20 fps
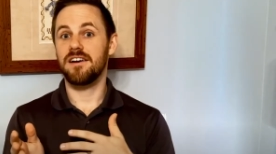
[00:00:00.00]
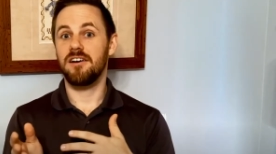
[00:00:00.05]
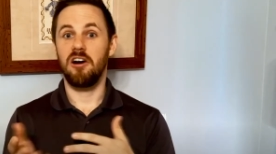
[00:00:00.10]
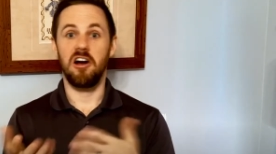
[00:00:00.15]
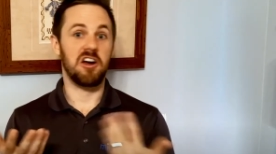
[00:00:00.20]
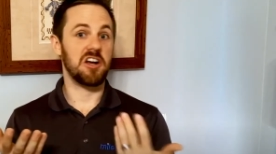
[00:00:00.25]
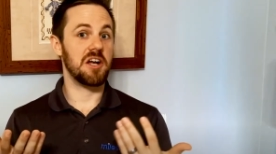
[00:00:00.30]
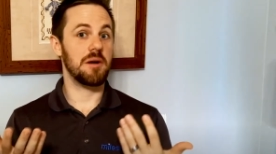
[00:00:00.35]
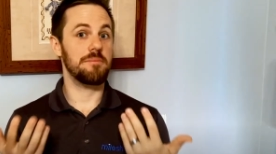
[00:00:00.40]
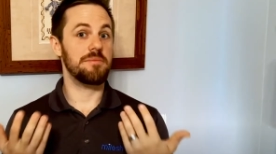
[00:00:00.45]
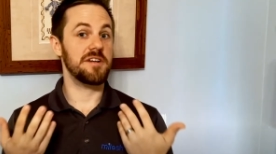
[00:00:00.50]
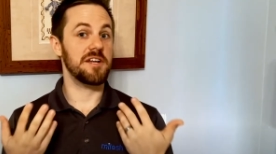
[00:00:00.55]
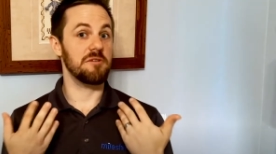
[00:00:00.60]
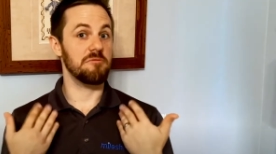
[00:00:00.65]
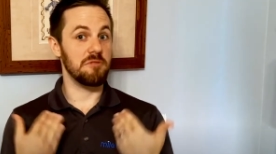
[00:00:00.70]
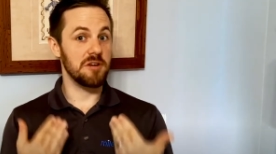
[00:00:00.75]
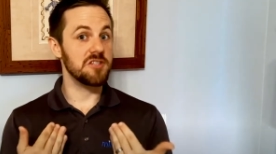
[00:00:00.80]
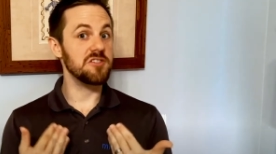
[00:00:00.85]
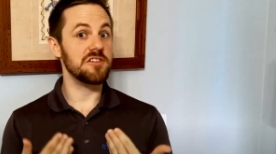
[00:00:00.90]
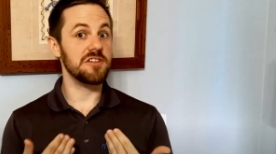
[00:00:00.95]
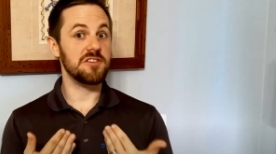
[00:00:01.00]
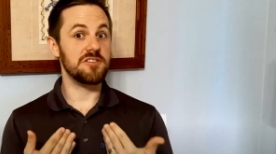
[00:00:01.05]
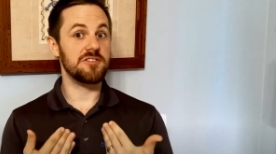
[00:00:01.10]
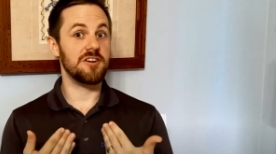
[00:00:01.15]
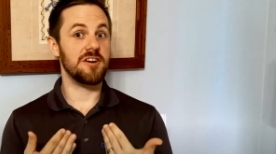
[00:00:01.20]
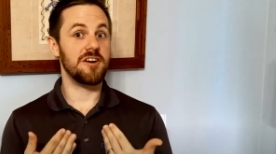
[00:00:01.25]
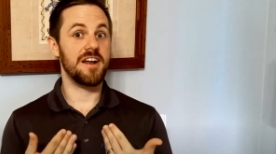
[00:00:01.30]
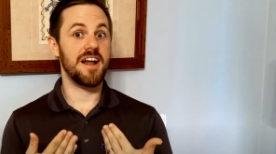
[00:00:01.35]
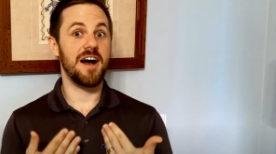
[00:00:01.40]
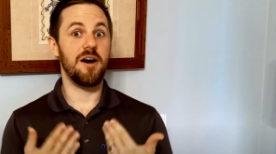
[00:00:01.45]
Our company originally
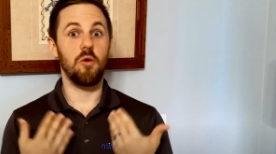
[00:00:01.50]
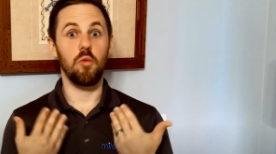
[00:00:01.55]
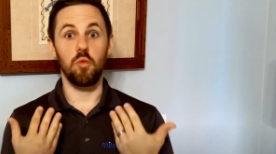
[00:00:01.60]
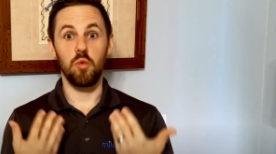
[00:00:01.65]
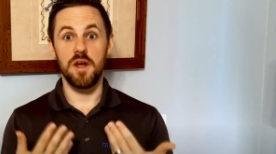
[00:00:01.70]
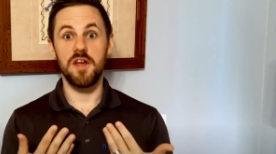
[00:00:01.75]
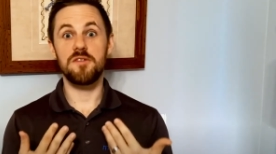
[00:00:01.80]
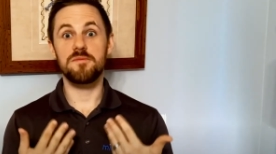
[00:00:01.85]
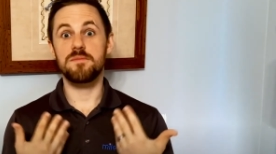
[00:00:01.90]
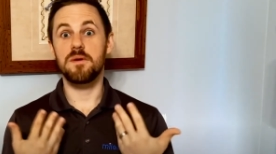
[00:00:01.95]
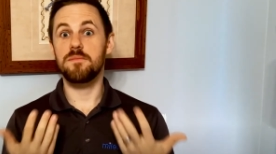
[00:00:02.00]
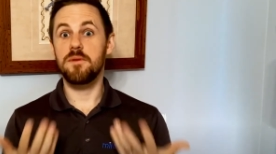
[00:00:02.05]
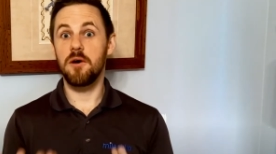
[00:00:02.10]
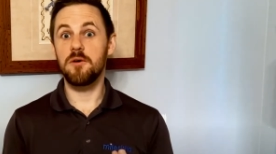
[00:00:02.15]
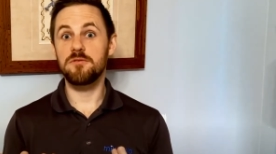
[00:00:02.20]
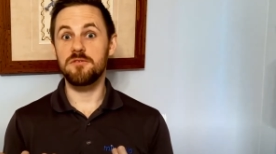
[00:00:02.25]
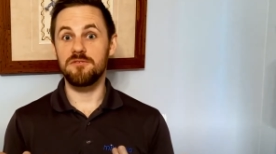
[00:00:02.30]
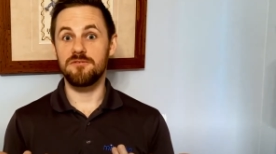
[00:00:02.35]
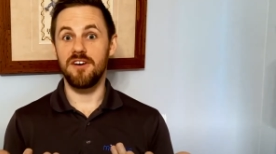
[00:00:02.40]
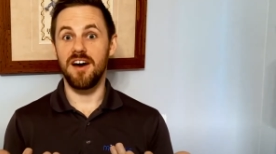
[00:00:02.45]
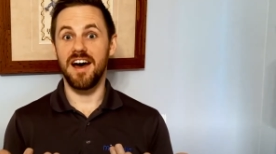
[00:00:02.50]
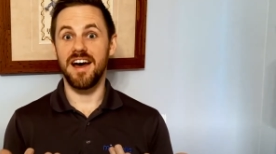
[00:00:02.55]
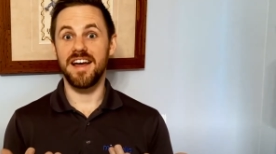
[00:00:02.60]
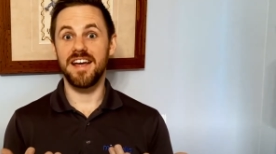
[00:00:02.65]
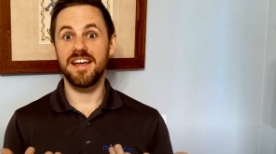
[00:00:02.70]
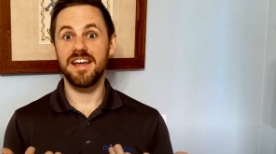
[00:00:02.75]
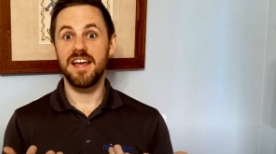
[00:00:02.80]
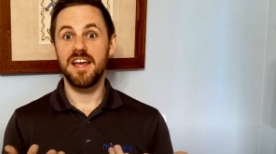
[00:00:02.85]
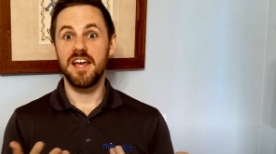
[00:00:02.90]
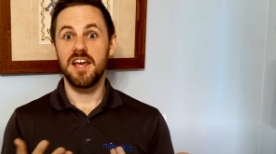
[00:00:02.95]
started out with
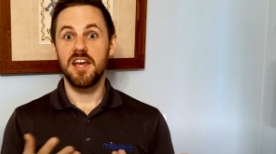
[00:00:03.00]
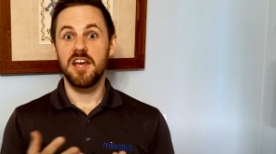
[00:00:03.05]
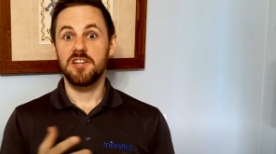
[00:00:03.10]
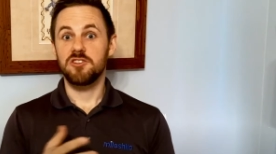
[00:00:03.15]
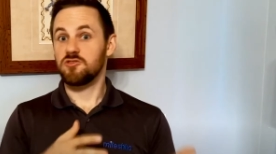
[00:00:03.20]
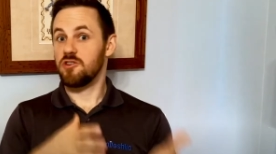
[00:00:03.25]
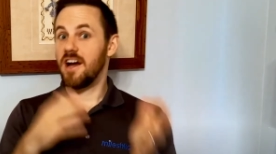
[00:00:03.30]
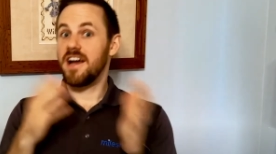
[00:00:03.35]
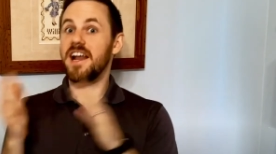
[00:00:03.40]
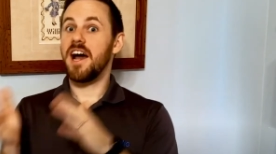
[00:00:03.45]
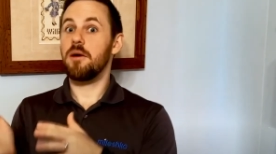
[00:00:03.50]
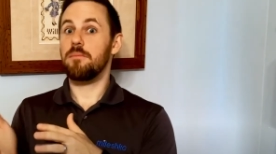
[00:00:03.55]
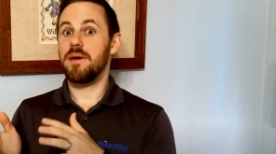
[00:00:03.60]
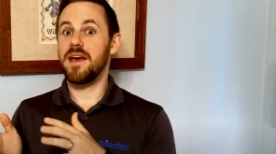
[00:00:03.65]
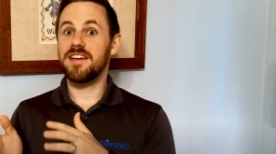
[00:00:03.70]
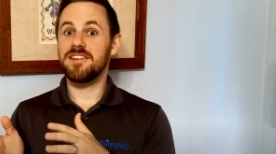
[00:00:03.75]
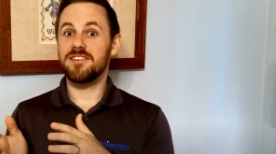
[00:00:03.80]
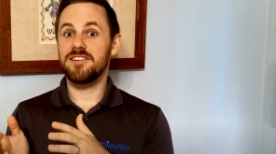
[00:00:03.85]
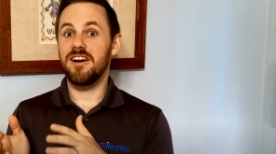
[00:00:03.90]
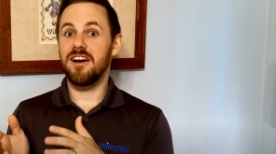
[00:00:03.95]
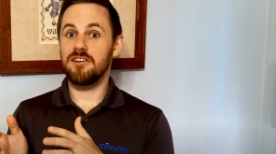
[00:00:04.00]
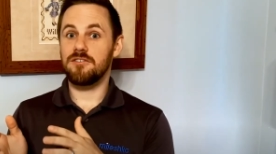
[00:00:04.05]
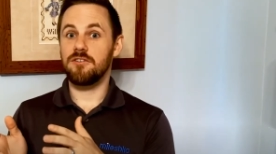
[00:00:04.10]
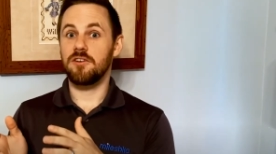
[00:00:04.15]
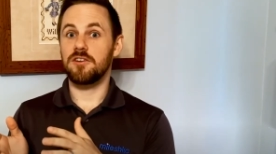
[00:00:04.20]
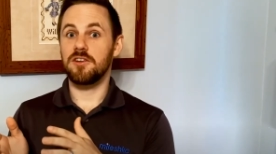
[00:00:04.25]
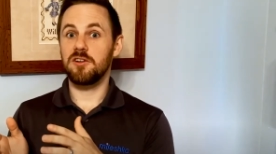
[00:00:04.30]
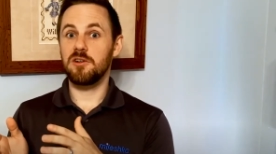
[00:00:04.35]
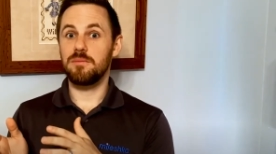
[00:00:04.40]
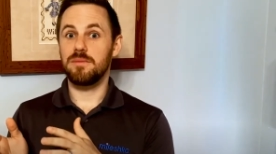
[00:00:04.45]
Proposify, tried out PandaDoc for
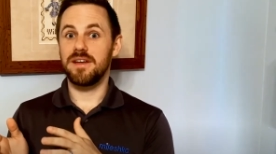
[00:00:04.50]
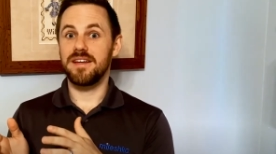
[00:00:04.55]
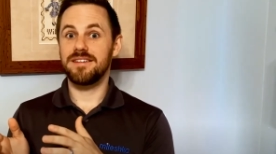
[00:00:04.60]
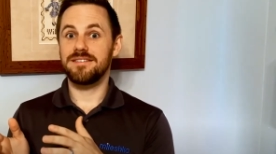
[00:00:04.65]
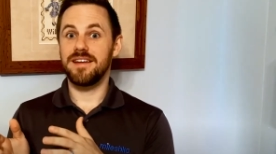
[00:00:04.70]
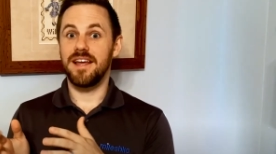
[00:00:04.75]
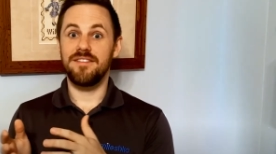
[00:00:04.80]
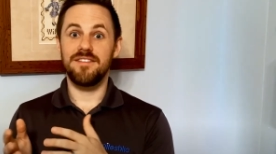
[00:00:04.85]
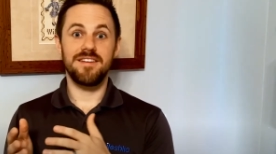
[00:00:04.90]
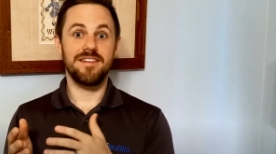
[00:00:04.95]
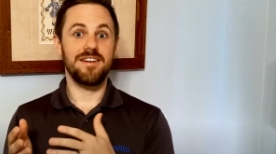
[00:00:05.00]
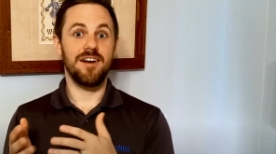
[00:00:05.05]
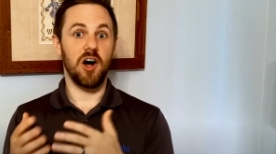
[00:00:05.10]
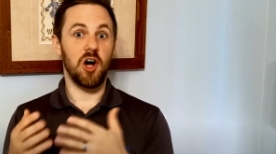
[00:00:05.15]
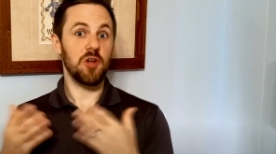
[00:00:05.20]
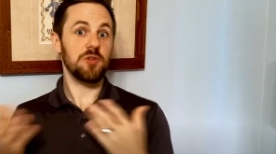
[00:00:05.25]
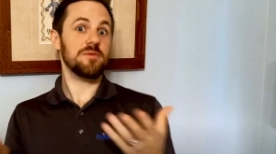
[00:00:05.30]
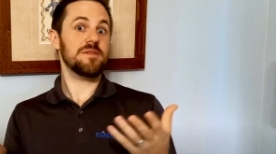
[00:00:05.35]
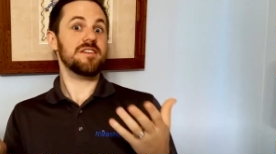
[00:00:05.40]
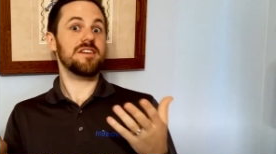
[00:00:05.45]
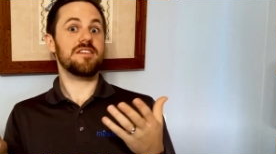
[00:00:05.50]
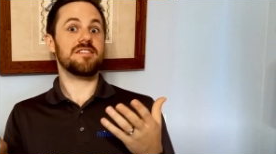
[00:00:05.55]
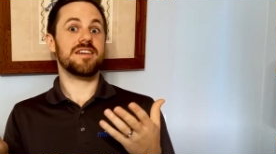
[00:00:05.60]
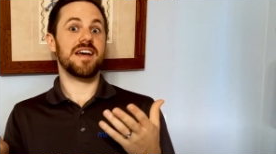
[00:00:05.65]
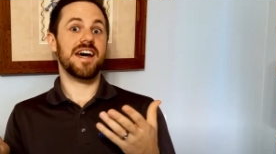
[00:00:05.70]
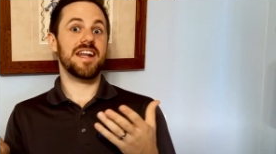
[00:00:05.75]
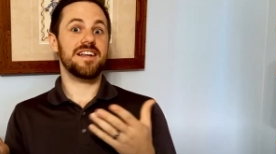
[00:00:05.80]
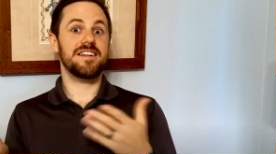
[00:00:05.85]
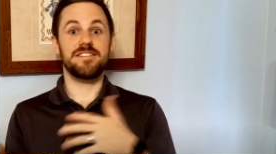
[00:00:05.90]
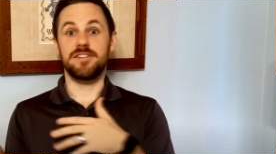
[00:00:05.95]
a little bit, and then ultimately
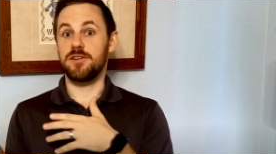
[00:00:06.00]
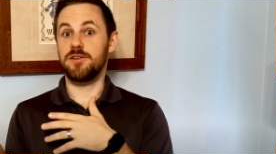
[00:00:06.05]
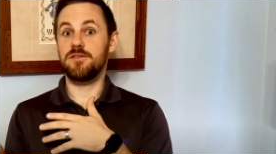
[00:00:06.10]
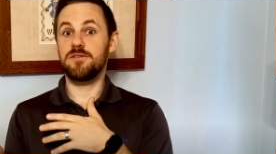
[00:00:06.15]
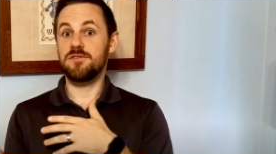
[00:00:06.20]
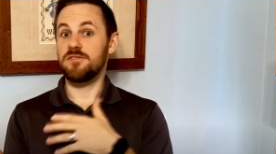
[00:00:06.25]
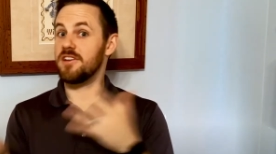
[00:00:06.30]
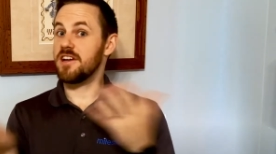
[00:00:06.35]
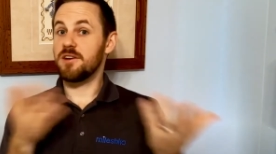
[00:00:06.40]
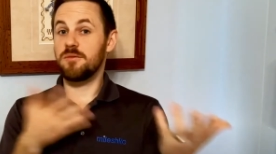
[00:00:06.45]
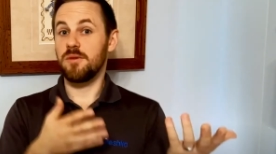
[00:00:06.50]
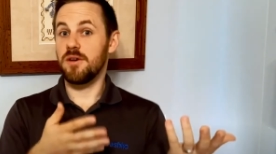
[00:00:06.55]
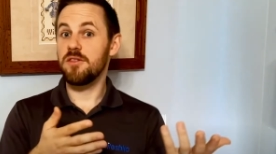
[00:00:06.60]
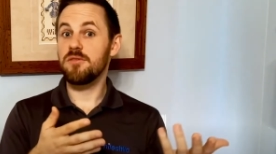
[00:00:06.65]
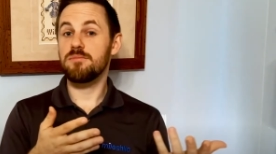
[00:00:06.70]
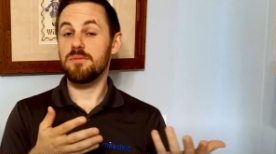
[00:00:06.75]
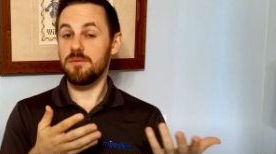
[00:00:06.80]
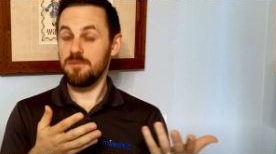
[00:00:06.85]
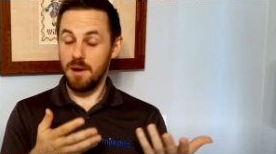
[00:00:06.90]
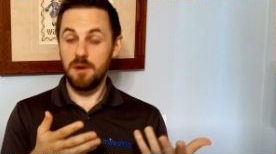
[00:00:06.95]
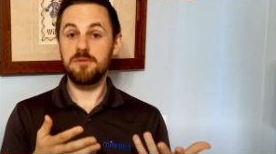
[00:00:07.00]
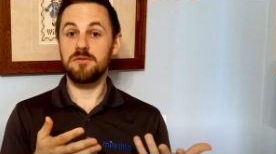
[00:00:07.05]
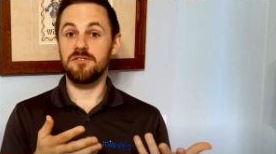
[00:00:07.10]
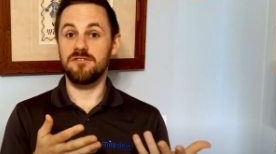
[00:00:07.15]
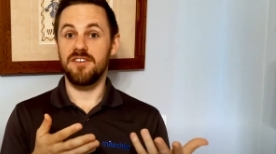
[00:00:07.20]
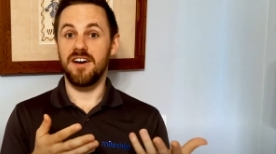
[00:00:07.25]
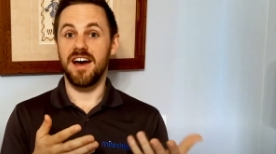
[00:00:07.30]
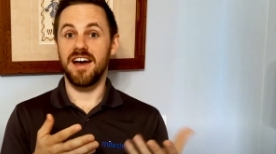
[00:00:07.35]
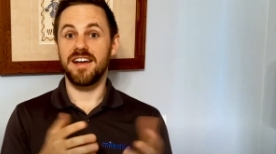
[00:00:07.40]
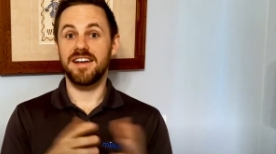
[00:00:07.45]
decided to stick with
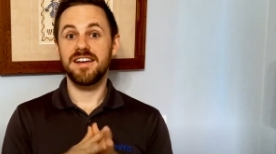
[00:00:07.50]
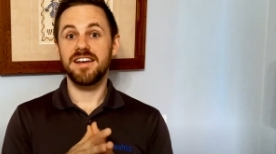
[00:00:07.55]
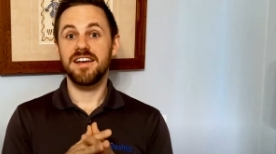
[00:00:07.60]
Proposify.